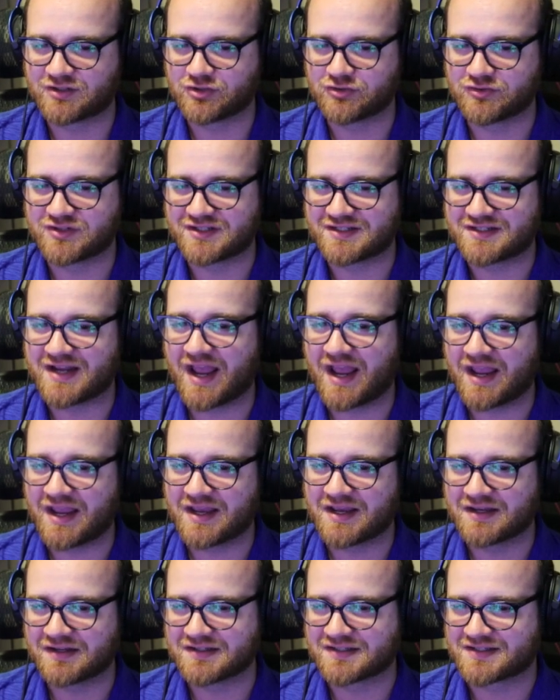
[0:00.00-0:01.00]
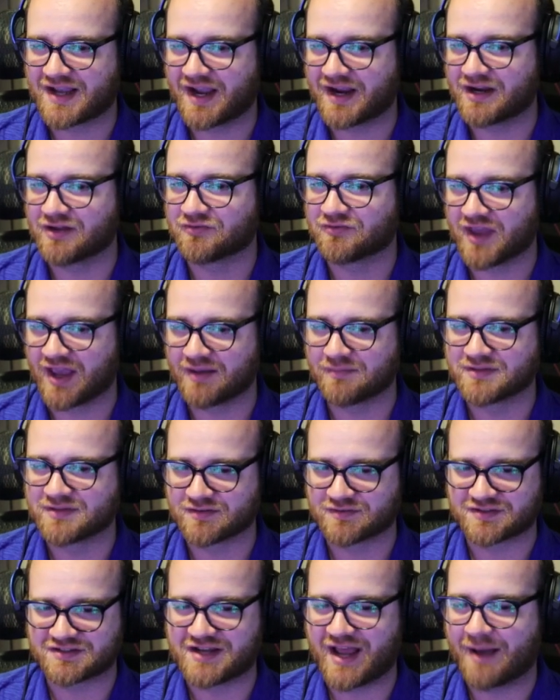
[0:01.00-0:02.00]
to stay inside of games
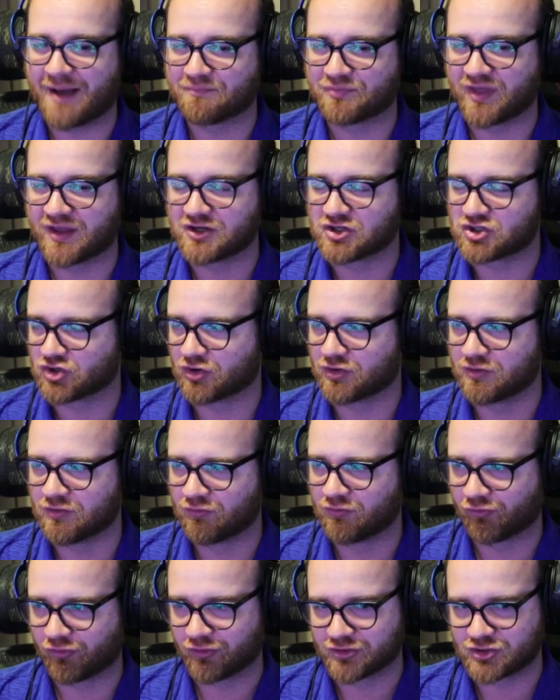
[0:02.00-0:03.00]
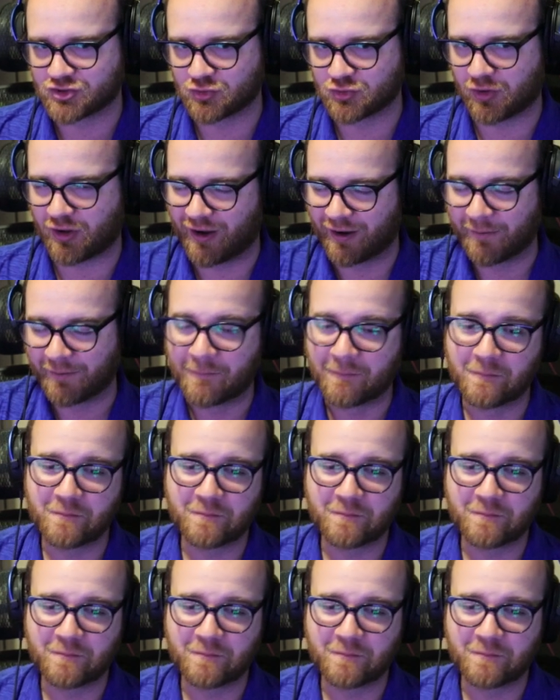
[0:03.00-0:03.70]
of Snap they shouldn't for too long.